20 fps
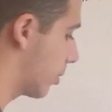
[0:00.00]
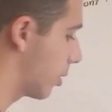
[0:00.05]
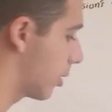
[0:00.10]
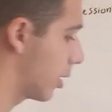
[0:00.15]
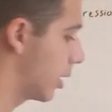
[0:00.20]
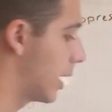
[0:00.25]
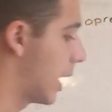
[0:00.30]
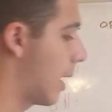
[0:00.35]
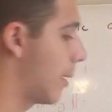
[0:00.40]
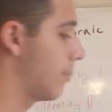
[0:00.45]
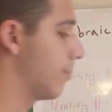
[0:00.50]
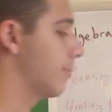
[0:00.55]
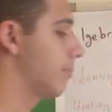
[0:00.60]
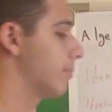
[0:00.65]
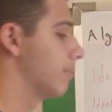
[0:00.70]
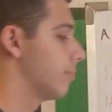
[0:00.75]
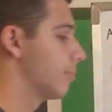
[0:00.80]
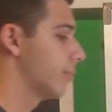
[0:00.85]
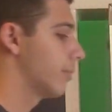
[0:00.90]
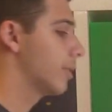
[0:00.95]
yeah,
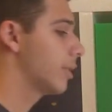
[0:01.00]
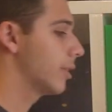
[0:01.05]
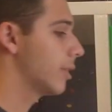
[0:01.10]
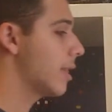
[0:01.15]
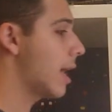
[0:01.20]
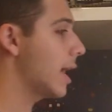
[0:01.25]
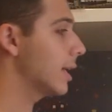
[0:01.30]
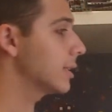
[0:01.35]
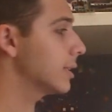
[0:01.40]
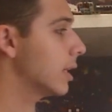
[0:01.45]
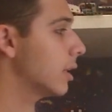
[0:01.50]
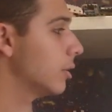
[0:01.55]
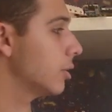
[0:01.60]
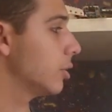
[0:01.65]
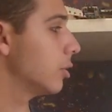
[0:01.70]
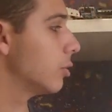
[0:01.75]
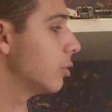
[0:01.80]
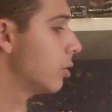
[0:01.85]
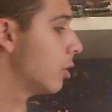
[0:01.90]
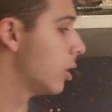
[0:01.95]
that's how
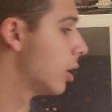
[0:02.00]
you